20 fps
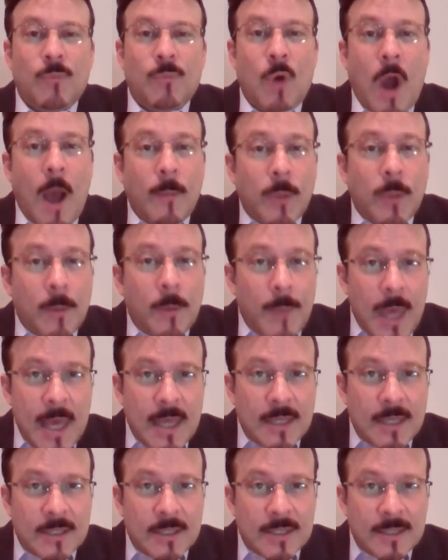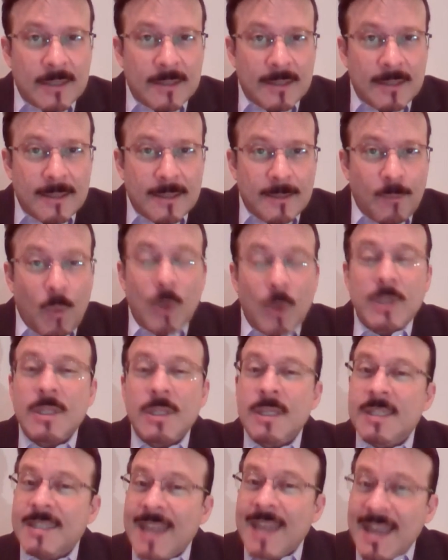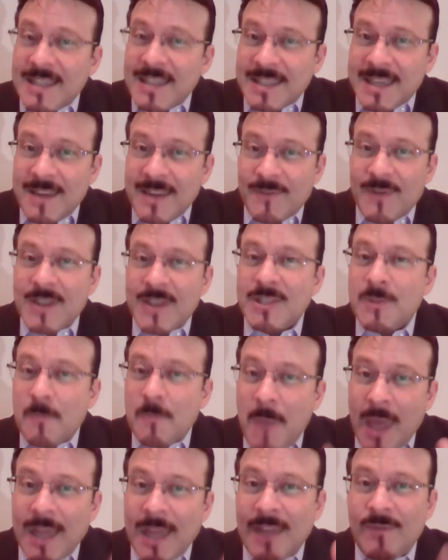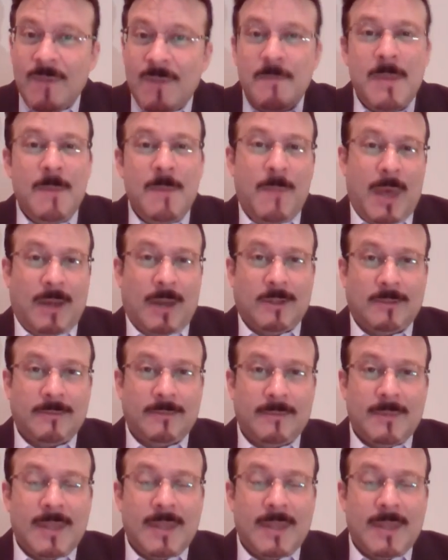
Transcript: Problem is, Boise State's defense might even be better.